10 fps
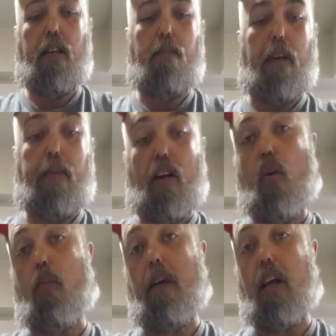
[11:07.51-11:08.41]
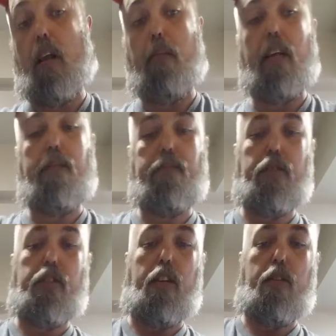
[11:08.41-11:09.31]
maybe a whole bulb.
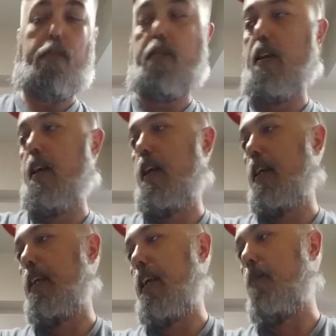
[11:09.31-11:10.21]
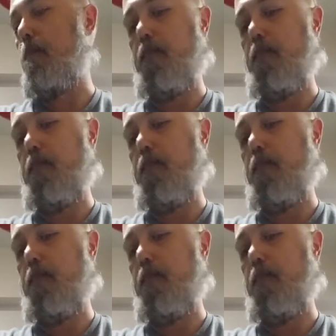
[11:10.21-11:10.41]
So yeah.